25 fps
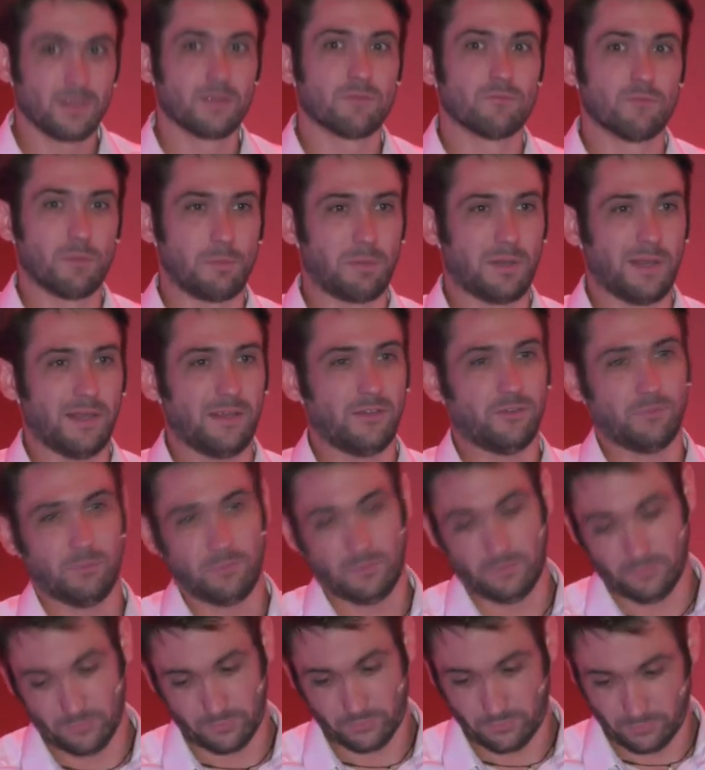
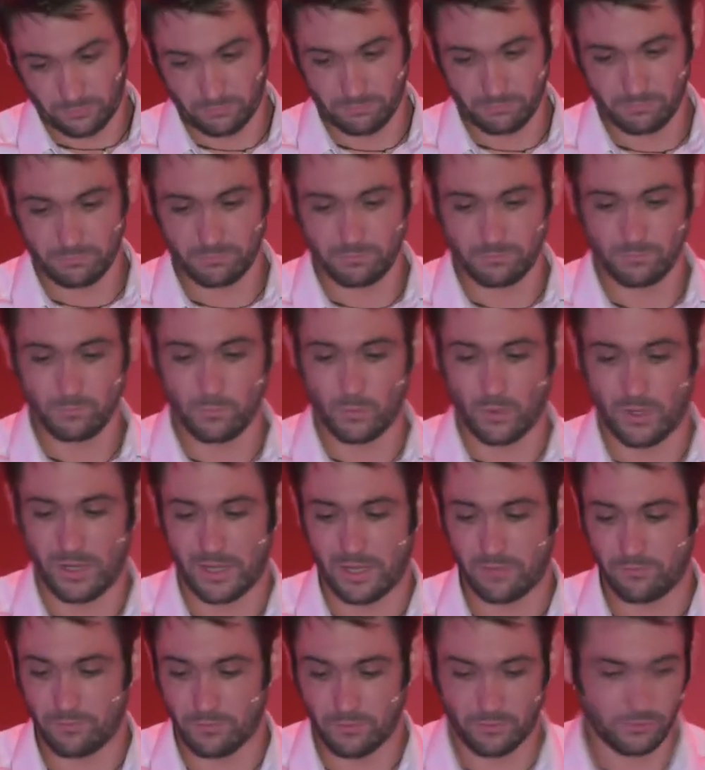replacements, what
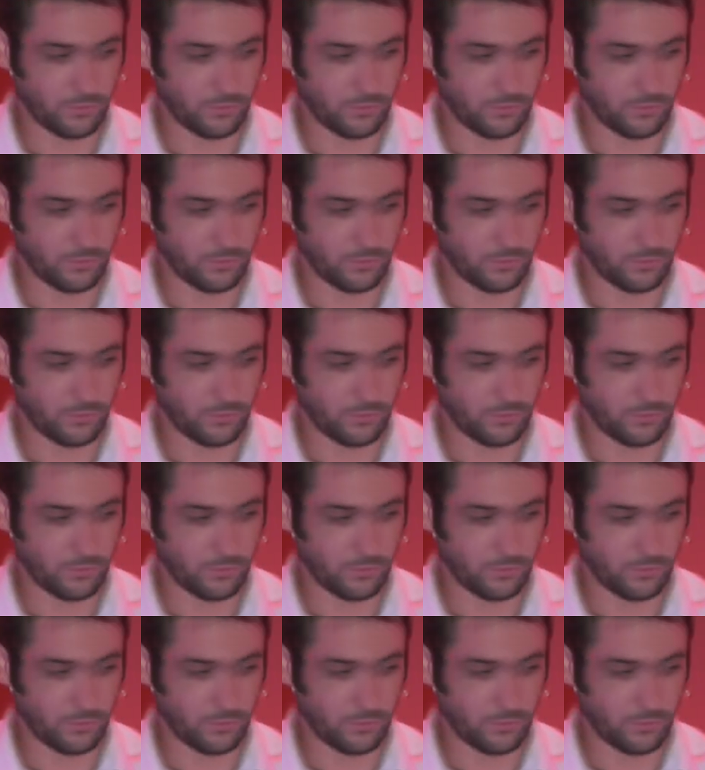have you.